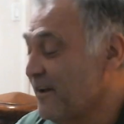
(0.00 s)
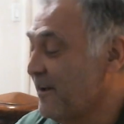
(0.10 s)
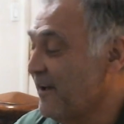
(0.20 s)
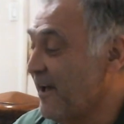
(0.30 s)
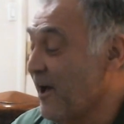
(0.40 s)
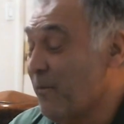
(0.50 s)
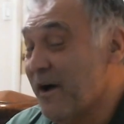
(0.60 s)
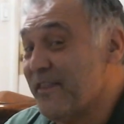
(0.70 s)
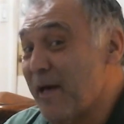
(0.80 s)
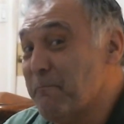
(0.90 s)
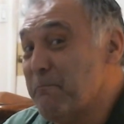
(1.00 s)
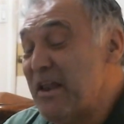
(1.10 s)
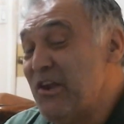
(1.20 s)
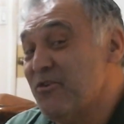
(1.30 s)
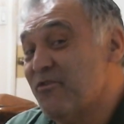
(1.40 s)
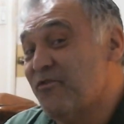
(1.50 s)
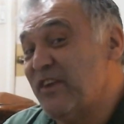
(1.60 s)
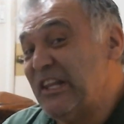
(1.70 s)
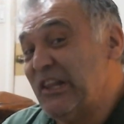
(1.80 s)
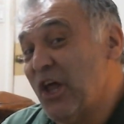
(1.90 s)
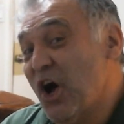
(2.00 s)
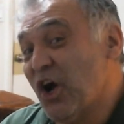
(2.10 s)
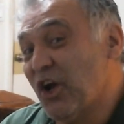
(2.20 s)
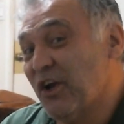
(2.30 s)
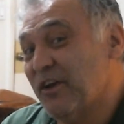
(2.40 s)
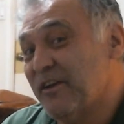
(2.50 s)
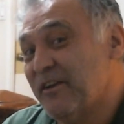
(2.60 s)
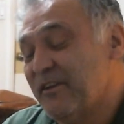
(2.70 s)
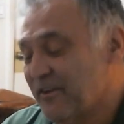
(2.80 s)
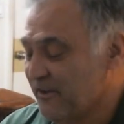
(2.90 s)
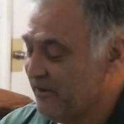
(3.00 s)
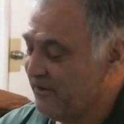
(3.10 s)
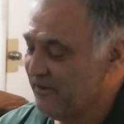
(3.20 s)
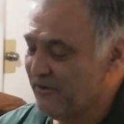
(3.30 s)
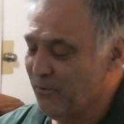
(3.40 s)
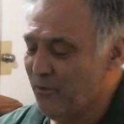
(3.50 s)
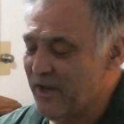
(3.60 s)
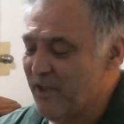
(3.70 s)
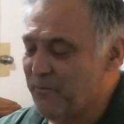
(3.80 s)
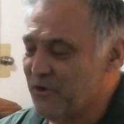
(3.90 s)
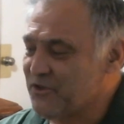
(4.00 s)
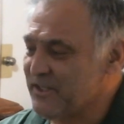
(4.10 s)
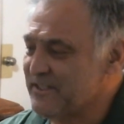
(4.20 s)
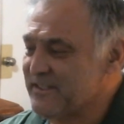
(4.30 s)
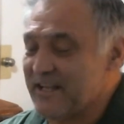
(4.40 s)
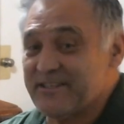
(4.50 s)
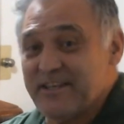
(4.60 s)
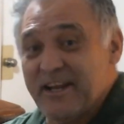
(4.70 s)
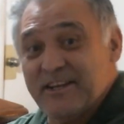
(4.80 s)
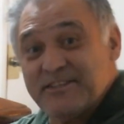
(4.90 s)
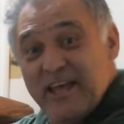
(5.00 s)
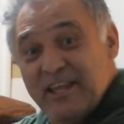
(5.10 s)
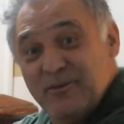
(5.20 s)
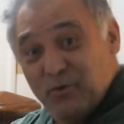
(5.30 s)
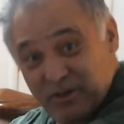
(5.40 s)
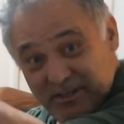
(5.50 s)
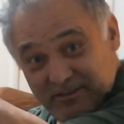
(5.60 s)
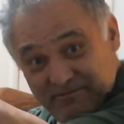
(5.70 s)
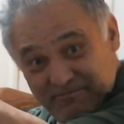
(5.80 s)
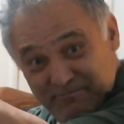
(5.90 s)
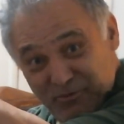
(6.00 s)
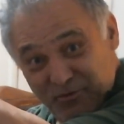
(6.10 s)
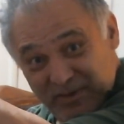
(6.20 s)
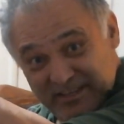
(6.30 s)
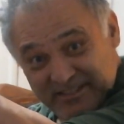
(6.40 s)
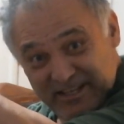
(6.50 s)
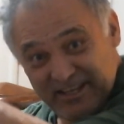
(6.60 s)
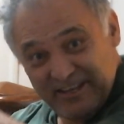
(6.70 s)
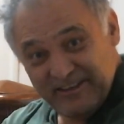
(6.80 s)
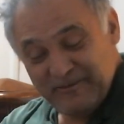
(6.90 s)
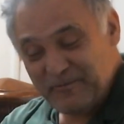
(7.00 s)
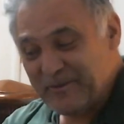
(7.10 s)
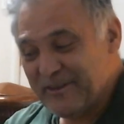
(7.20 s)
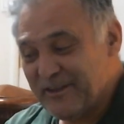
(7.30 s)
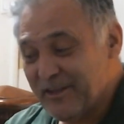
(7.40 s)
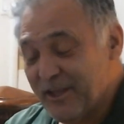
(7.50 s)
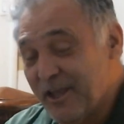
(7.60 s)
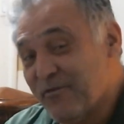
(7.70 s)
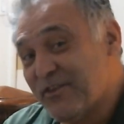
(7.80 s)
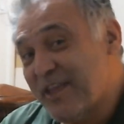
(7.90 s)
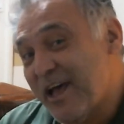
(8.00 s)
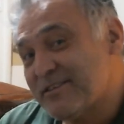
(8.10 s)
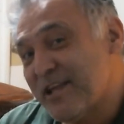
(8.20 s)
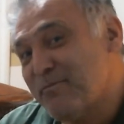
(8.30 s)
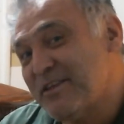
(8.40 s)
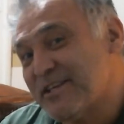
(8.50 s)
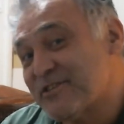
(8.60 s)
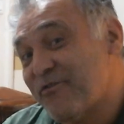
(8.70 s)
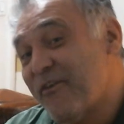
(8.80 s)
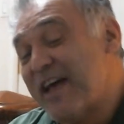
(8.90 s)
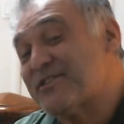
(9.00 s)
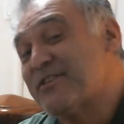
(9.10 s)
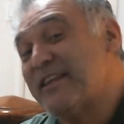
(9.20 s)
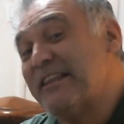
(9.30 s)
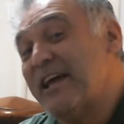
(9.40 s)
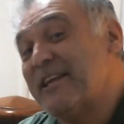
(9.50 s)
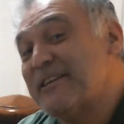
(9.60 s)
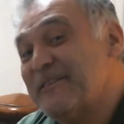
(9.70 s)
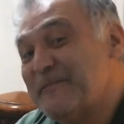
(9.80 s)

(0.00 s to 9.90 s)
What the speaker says: How about 1,000,000 feet long? When I push this, that's the other side will move instantly. If it does, that means it's faster than light.